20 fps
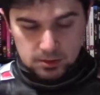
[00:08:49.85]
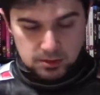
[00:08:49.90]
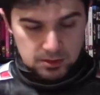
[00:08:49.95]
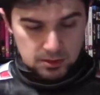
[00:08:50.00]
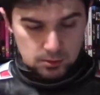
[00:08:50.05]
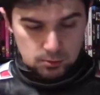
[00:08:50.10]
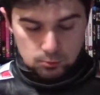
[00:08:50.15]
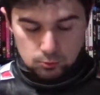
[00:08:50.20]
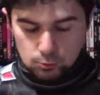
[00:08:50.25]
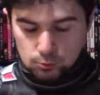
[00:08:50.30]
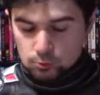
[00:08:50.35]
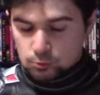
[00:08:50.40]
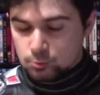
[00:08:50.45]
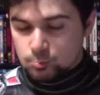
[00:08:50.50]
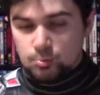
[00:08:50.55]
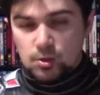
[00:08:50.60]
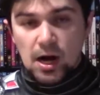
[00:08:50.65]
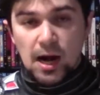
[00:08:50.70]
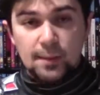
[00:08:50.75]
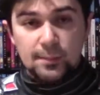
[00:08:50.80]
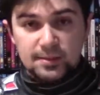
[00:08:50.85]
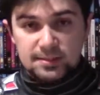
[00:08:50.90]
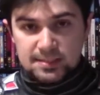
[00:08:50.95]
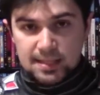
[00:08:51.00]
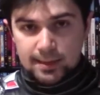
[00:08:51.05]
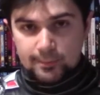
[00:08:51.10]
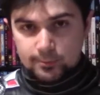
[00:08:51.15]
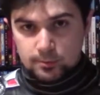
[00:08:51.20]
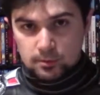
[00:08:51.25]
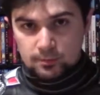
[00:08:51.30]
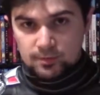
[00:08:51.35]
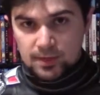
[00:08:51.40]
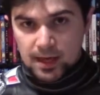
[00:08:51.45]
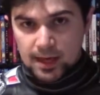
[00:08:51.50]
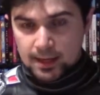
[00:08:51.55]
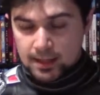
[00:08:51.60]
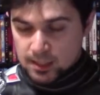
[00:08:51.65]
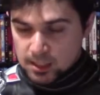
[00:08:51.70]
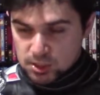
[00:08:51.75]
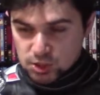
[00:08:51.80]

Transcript: It's a prime example of that.